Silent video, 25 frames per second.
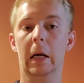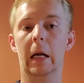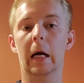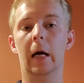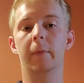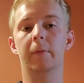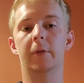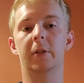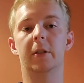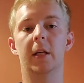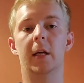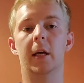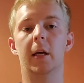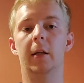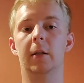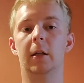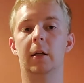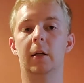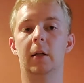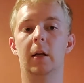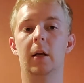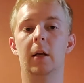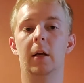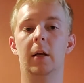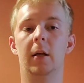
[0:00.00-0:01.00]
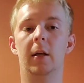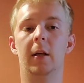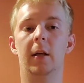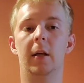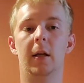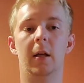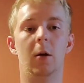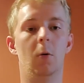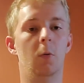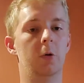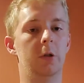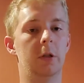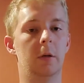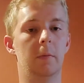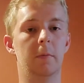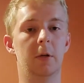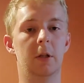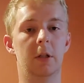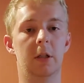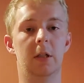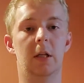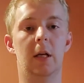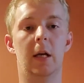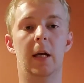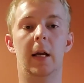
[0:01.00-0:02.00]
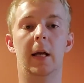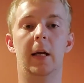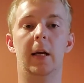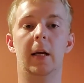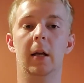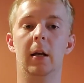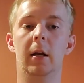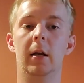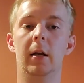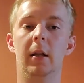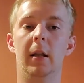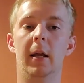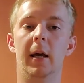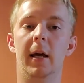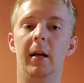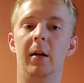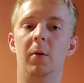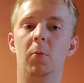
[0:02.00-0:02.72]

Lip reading: I'm saying that it was a mistake and that